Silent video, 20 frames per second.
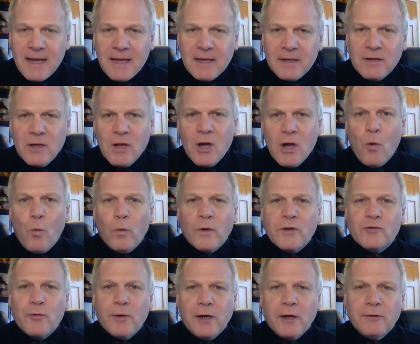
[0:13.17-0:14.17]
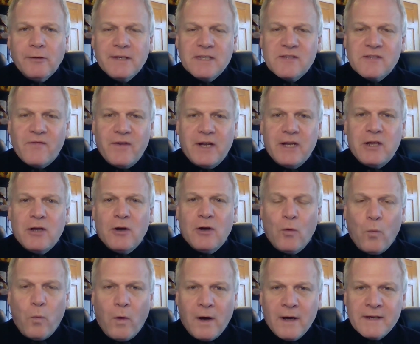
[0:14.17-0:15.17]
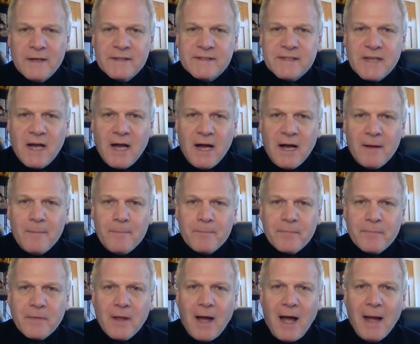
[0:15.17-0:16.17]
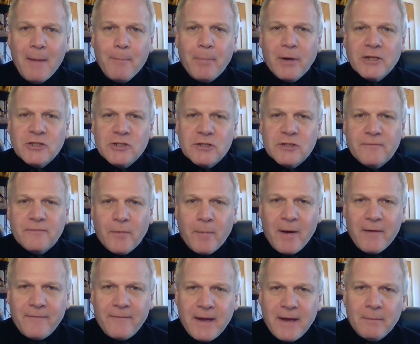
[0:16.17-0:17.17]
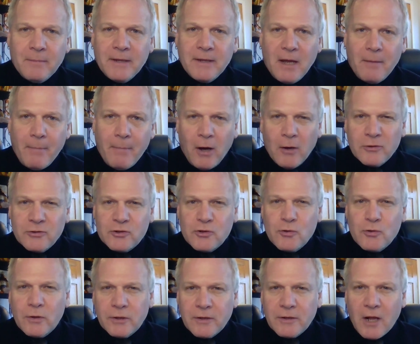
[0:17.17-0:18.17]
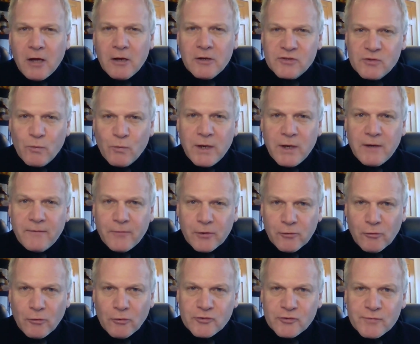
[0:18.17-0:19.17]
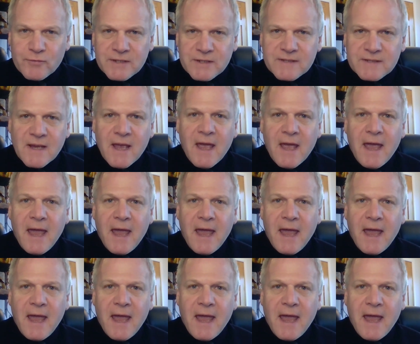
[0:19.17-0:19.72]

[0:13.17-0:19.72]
And what triggered this video was um, I budget for my family about $200 a week for groceries.